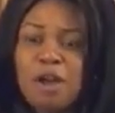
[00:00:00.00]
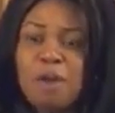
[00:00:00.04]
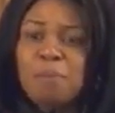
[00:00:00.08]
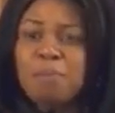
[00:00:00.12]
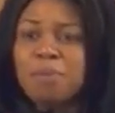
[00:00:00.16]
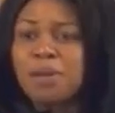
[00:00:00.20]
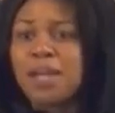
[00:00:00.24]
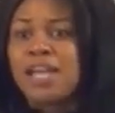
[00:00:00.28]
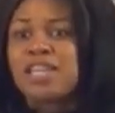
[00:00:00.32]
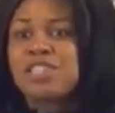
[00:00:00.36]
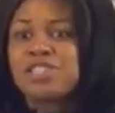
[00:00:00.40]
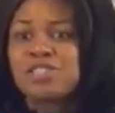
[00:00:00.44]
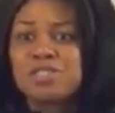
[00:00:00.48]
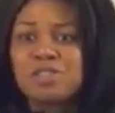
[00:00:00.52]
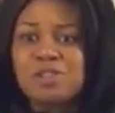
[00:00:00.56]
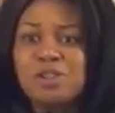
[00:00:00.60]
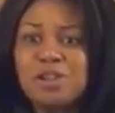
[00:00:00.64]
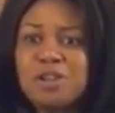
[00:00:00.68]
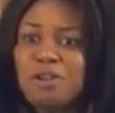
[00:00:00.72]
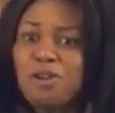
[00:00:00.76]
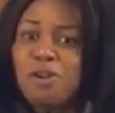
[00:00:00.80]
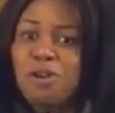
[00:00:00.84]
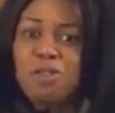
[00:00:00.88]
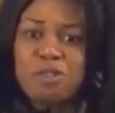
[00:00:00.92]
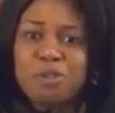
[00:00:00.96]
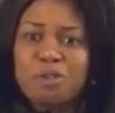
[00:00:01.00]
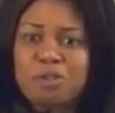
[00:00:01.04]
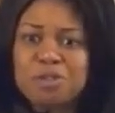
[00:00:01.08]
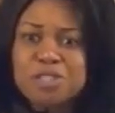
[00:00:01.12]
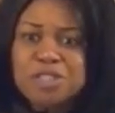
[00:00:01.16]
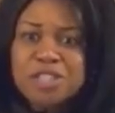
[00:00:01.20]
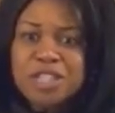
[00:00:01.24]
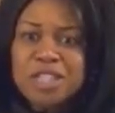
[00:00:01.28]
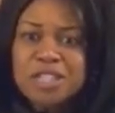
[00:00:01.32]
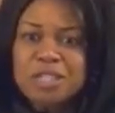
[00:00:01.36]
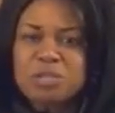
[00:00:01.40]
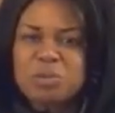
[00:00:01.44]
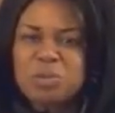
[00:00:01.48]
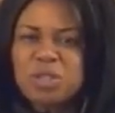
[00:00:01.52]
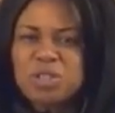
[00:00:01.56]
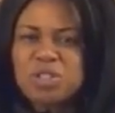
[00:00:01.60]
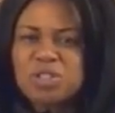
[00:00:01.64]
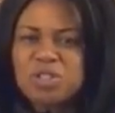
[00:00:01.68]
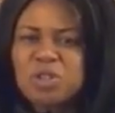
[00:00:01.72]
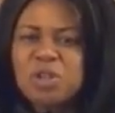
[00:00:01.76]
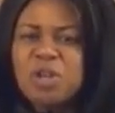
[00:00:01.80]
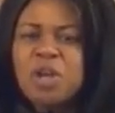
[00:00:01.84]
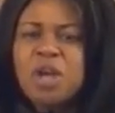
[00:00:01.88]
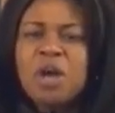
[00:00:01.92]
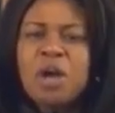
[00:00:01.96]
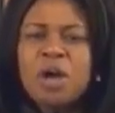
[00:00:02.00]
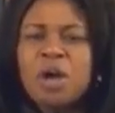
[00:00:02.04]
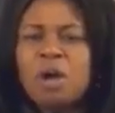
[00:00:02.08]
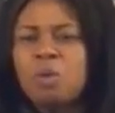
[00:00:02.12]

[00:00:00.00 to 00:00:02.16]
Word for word: God bless you, and all those things we do,